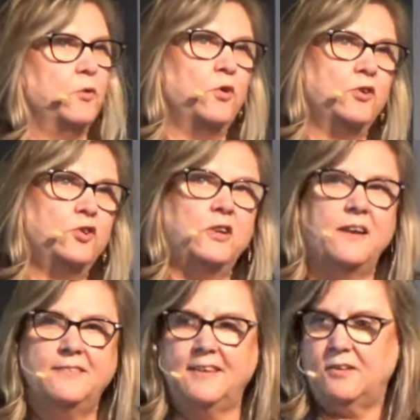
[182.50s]
or should
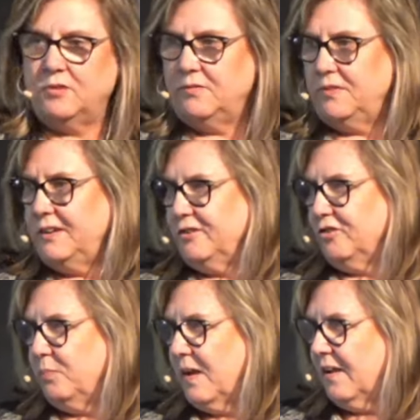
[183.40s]
I say
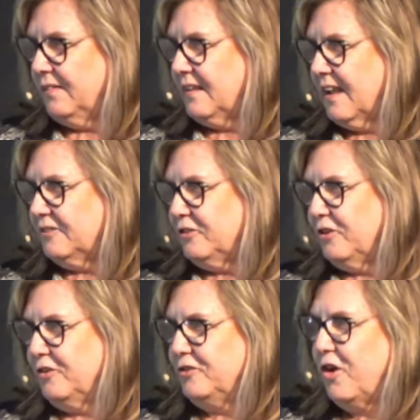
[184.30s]
revealed, by Dr.
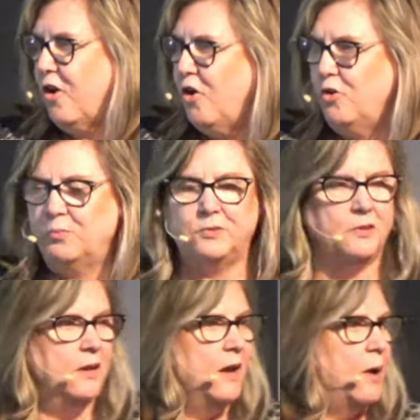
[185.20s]
Ernest
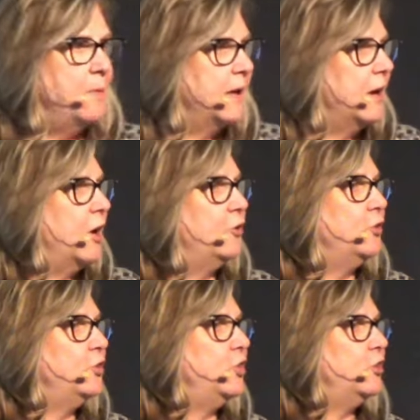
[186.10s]
Holmes about
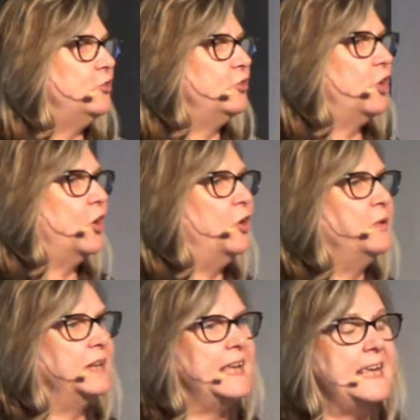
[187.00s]
100 years
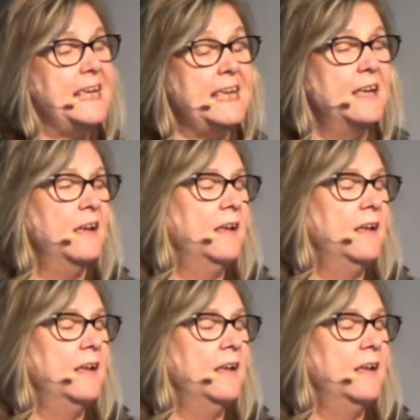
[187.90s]
ago. And he